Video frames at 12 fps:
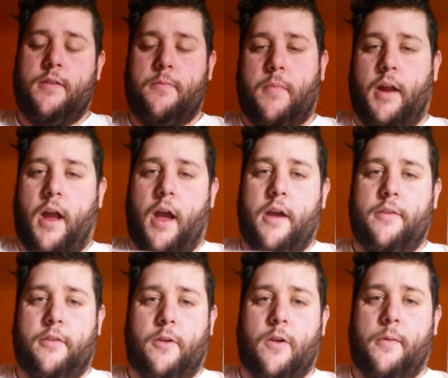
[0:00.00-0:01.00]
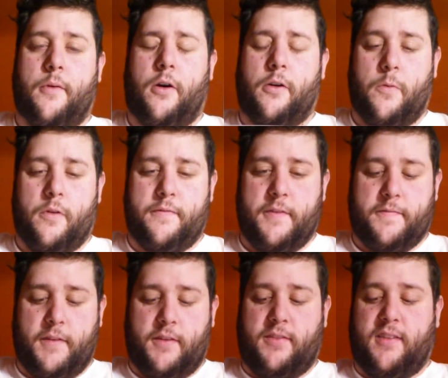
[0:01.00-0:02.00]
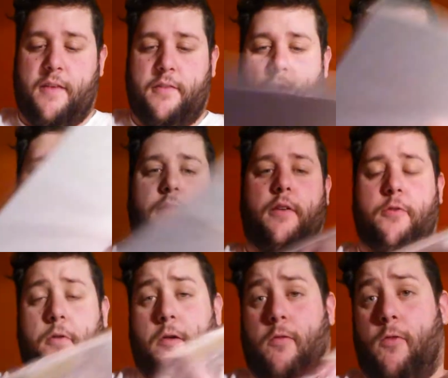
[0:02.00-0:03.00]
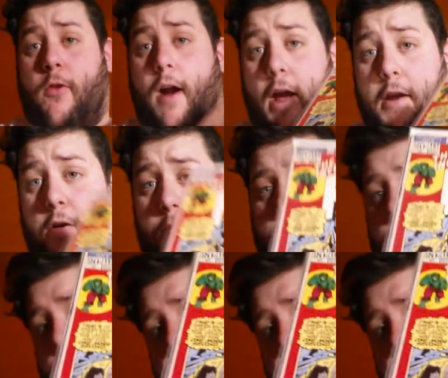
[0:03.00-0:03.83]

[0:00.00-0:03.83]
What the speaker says: my guys, Incredible Hulk 157, featuring Rhino.